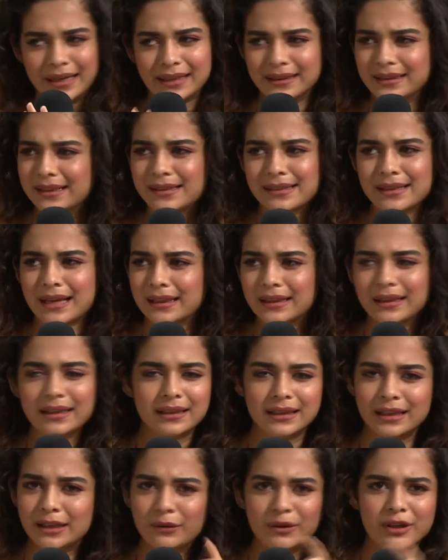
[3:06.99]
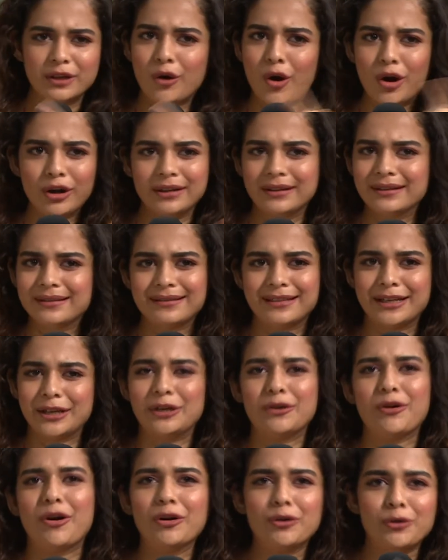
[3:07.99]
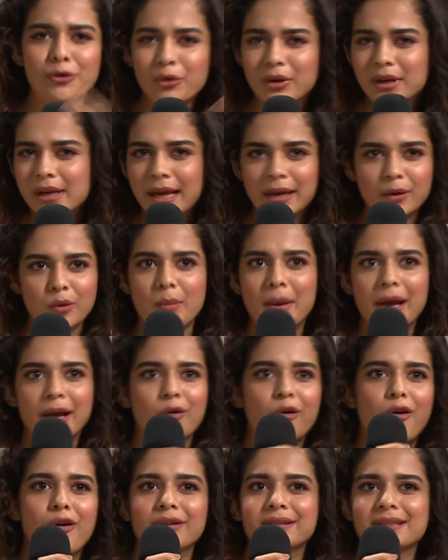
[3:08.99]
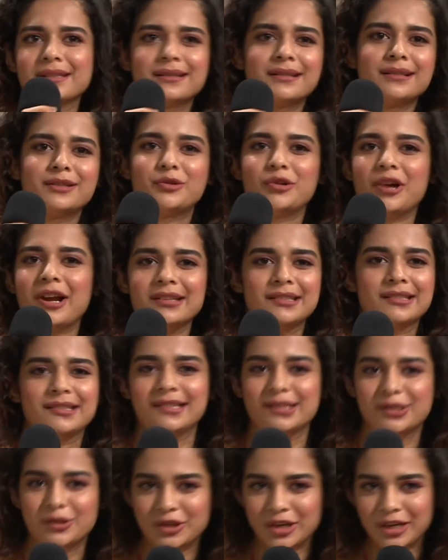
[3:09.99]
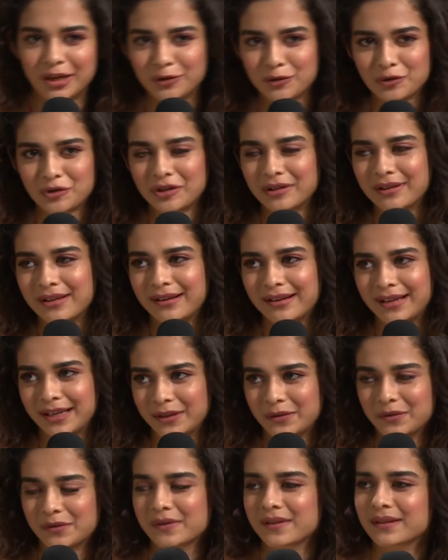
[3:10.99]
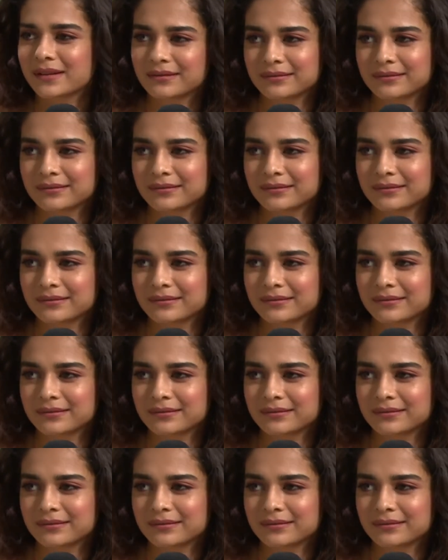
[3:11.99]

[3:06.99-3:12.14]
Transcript: Like there's nothing, it will not look like, oh my God, this is a drastic change in their lives.